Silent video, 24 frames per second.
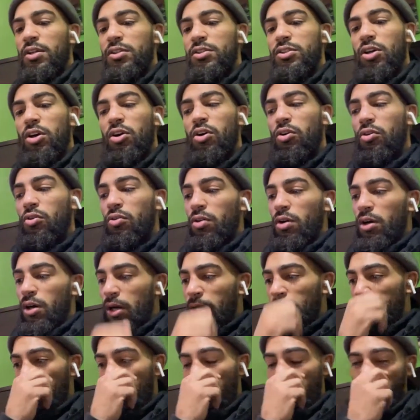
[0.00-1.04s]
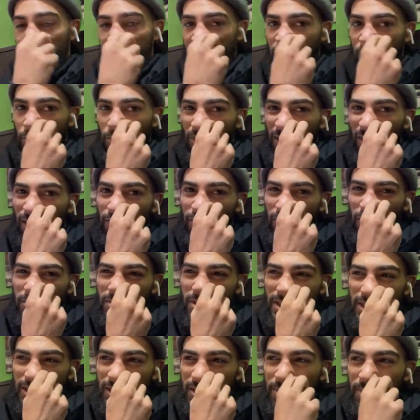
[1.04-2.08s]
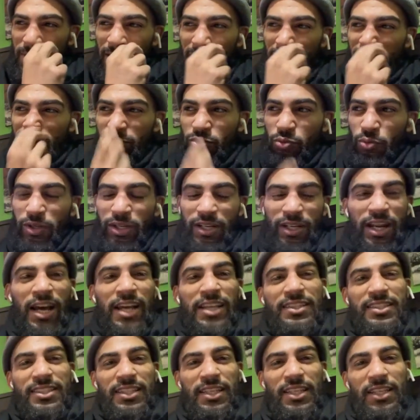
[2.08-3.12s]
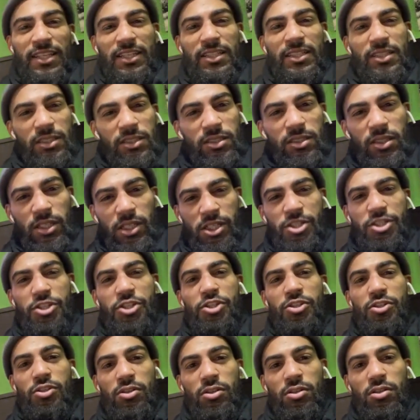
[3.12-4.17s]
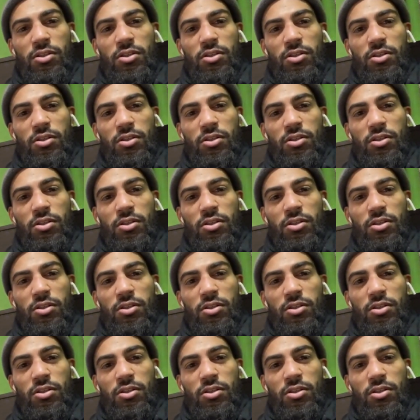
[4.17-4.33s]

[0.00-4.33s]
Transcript: So I've been aware of him since about 2019-ish. Nice.